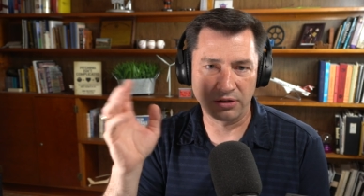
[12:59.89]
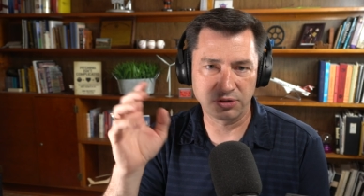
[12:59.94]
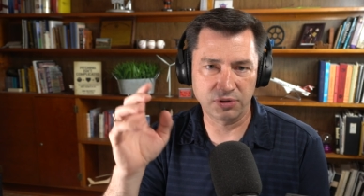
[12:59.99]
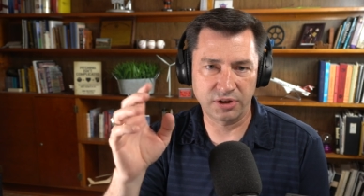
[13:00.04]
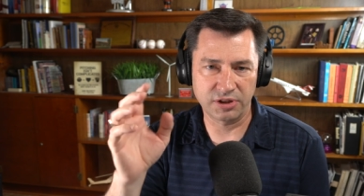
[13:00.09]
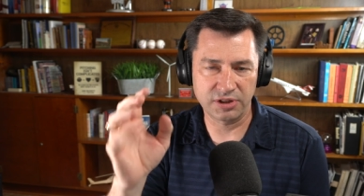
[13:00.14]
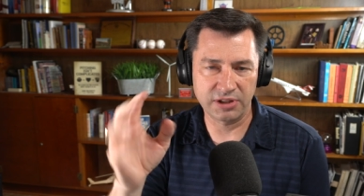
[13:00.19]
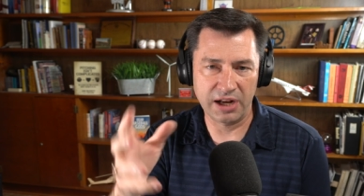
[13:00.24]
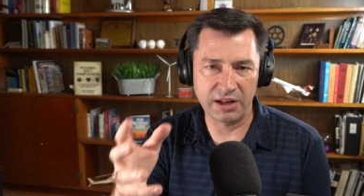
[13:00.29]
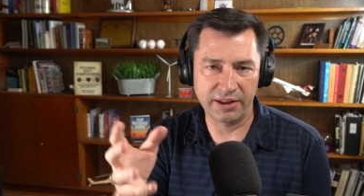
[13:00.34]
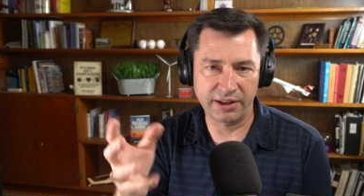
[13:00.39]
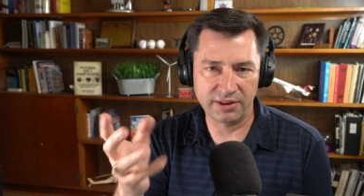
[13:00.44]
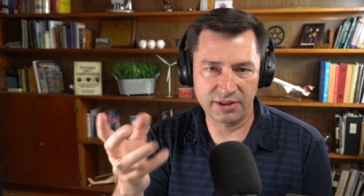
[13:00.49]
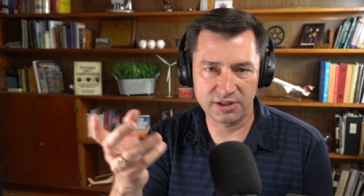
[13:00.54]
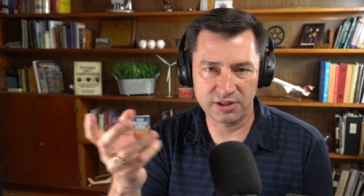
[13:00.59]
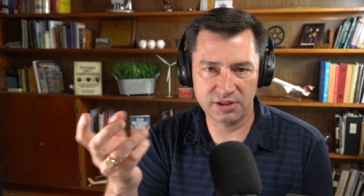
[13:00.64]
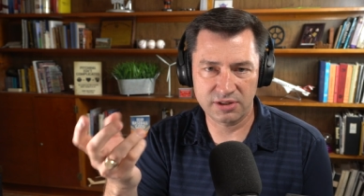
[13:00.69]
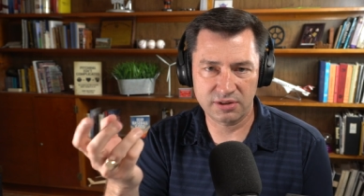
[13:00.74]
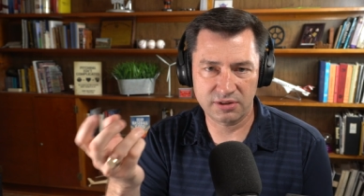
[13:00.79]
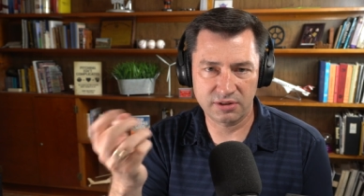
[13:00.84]
So it's not like
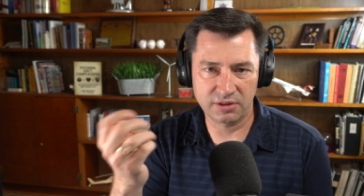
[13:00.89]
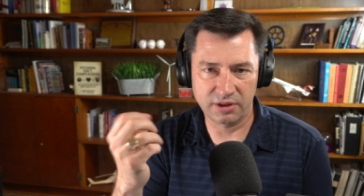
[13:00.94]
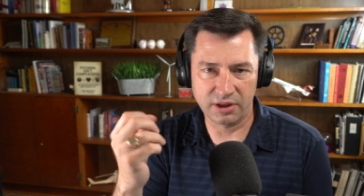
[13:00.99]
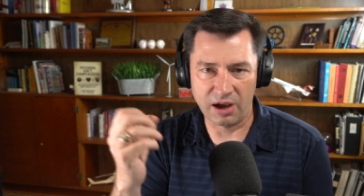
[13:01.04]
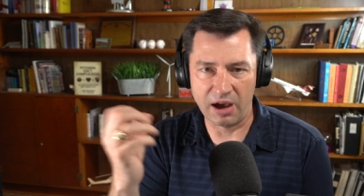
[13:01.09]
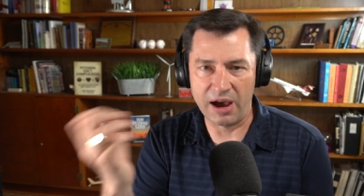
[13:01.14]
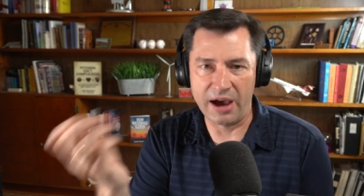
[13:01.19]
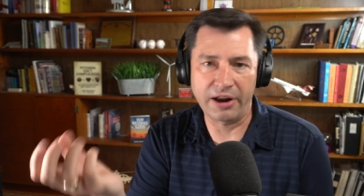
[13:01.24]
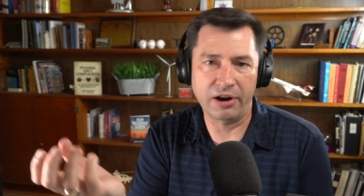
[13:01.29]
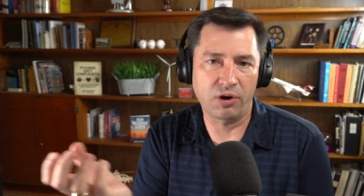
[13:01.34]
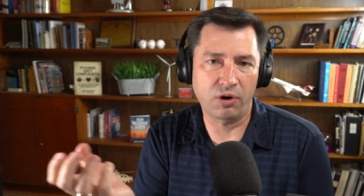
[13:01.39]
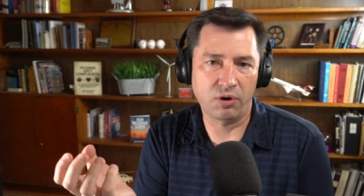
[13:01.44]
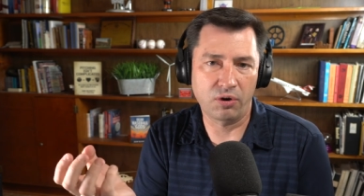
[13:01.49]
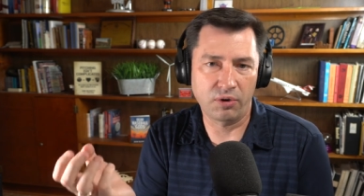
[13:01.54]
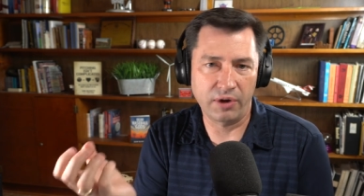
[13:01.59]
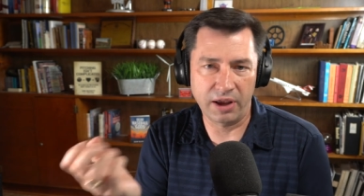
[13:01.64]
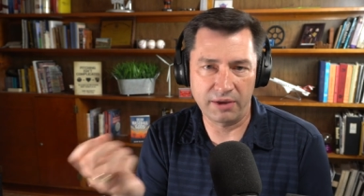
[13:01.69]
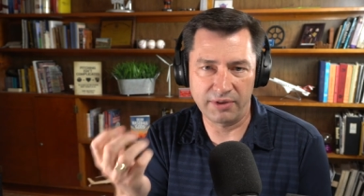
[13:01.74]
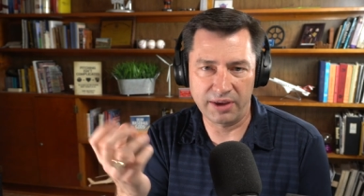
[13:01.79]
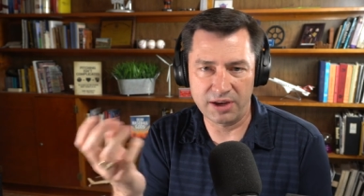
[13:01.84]
this the
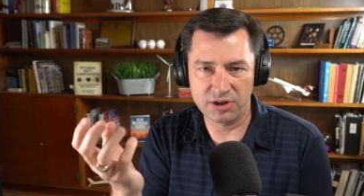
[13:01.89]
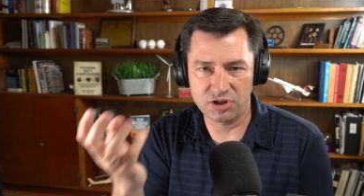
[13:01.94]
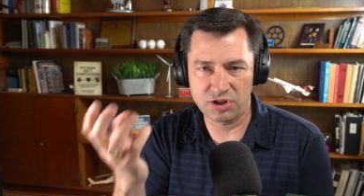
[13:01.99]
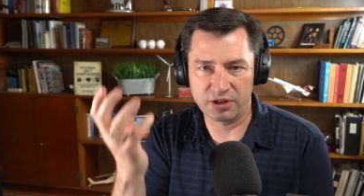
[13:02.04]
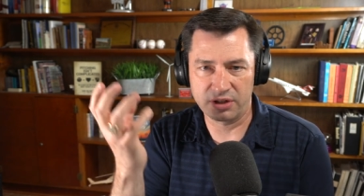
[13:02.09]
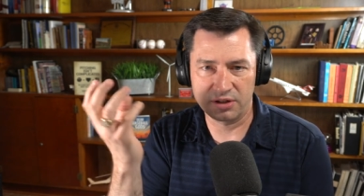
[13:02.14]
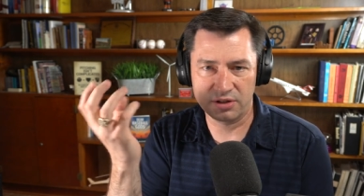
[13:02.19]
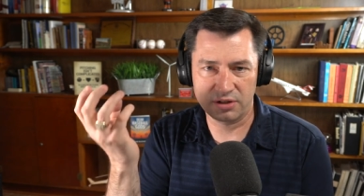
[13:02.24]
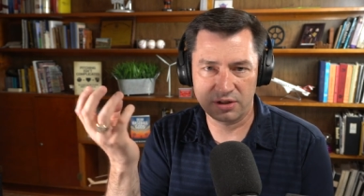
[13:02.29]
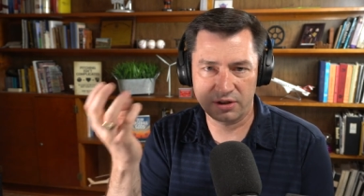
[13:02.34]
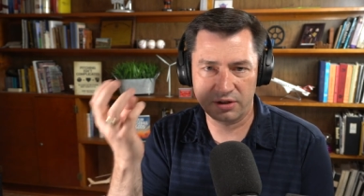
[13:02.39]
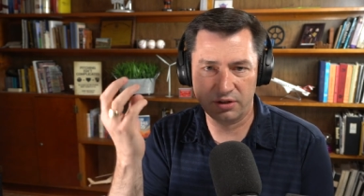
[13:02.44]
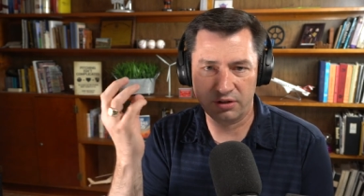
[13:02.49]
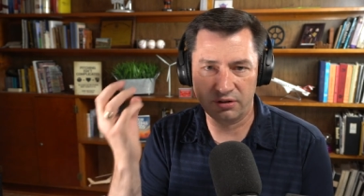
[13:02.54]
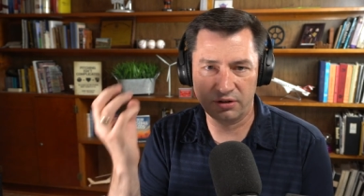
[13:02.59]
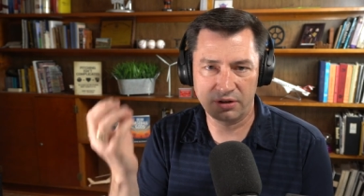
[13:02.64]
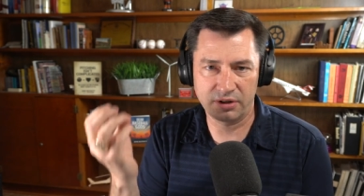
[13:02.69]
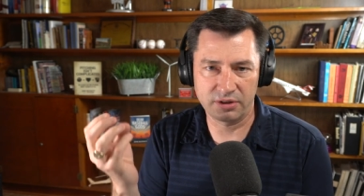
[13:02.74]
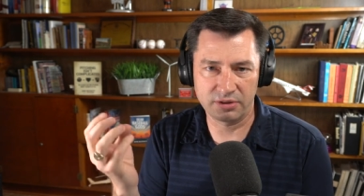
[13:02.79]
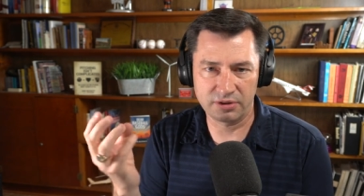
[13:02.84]
Otto Aviation is a,
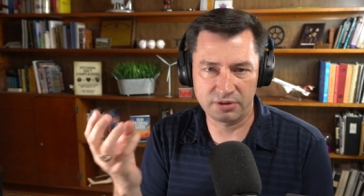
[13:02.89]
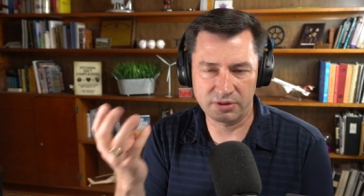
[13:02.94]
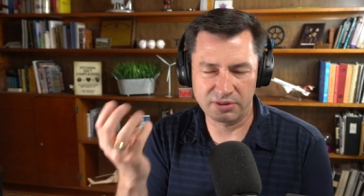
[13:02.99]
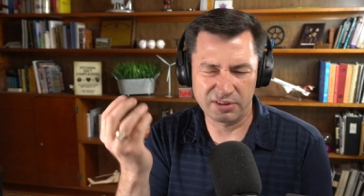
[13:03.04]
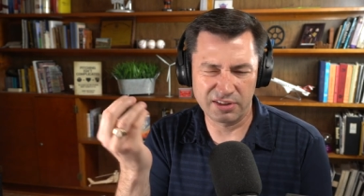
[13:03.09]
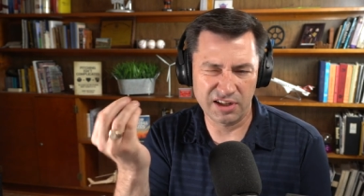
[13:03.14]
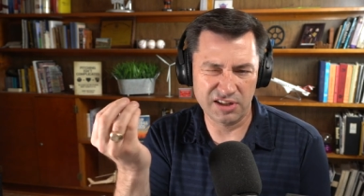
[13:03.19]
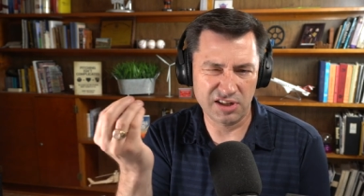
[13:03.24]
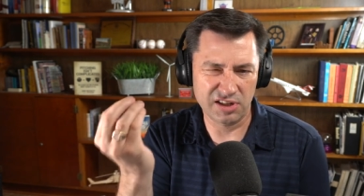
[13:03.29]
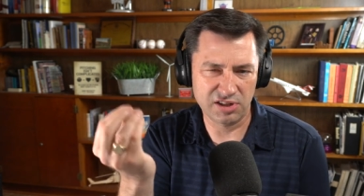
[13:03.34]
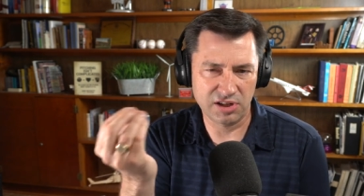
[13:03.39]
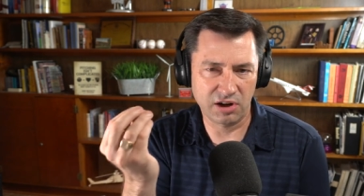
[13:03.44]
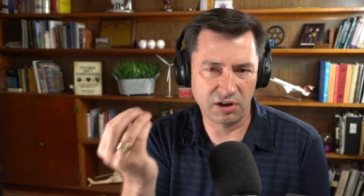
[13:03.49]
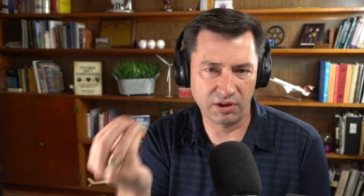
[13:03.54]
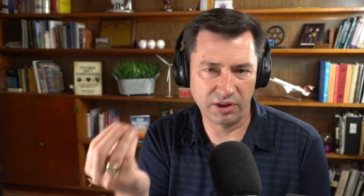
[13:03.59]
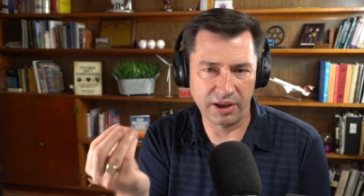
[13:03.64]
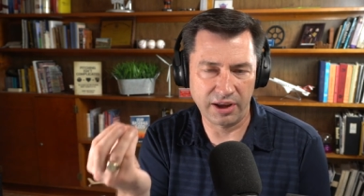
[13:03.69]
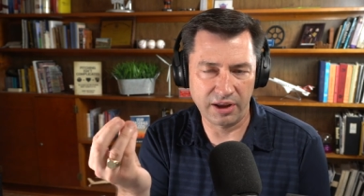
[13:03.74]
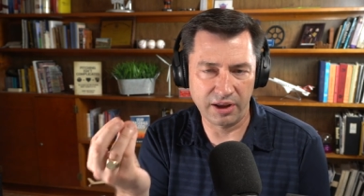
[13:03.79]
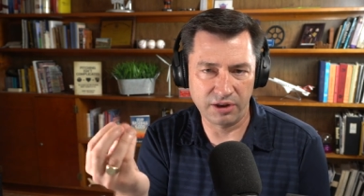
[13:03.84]

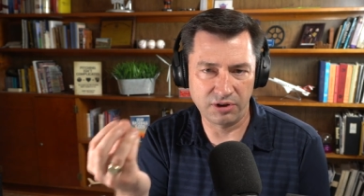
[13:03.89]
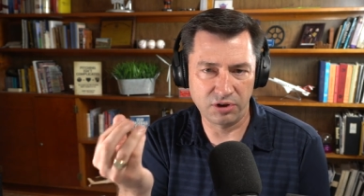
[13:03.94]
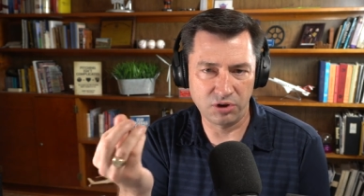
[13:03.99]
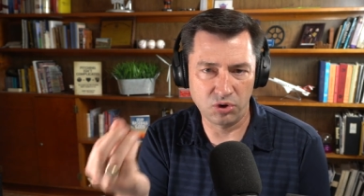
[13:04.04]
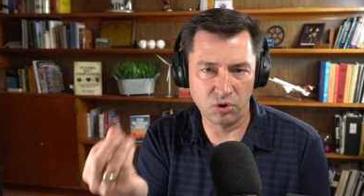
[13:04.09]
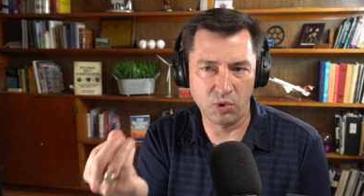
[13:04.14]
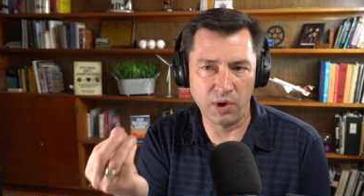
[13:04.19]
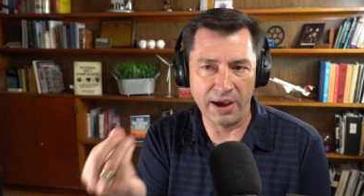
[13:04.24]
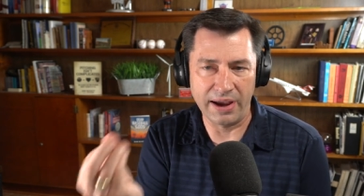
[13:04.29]
necessarily a, a new